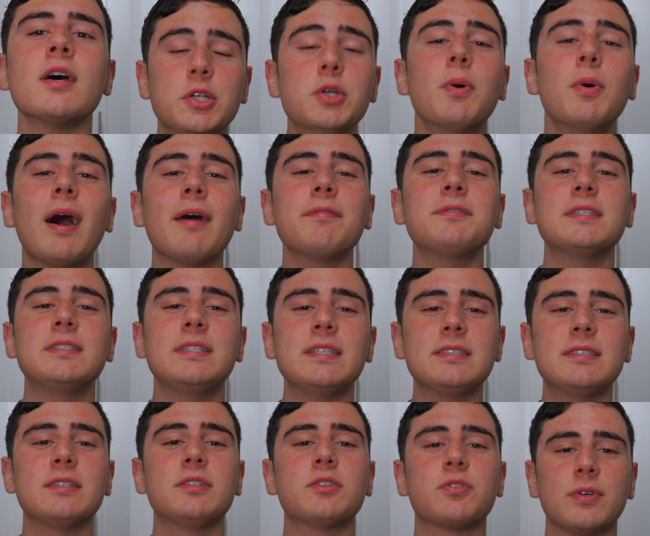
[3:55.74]
you have to
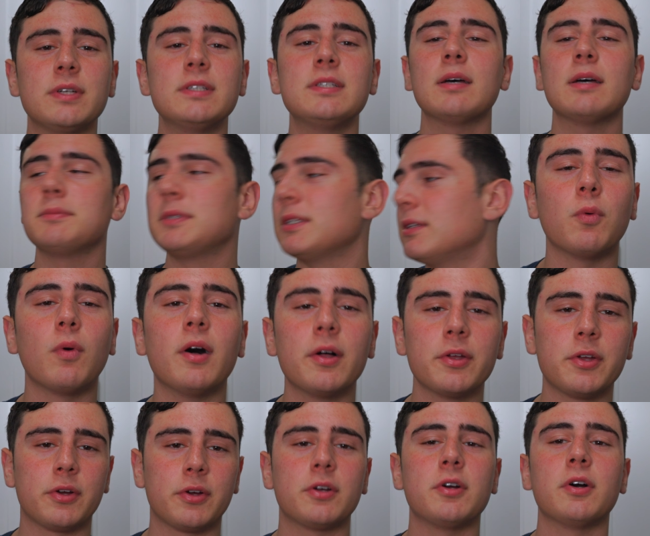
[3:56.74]
season 3 times while
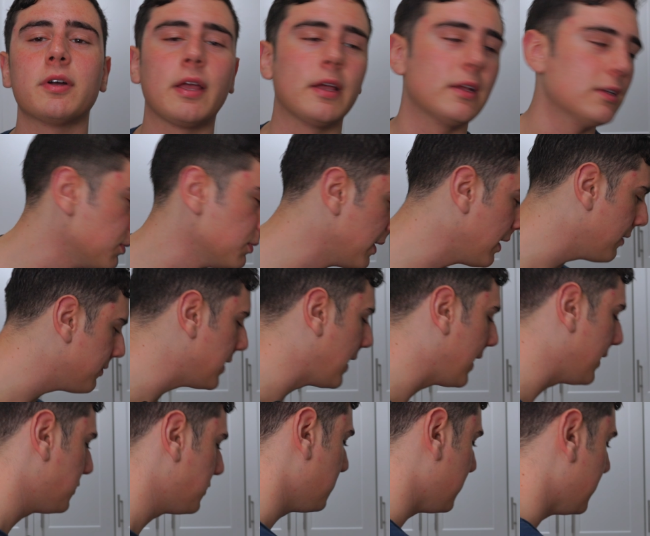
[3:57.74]
you're cooking. So we have to
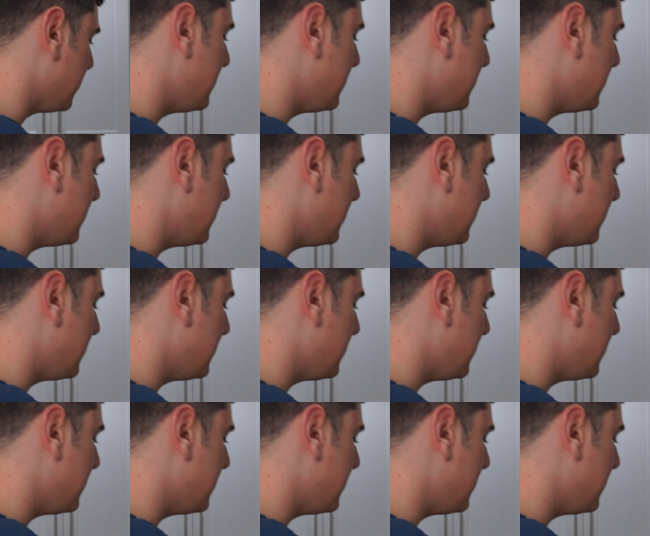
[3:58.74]
actually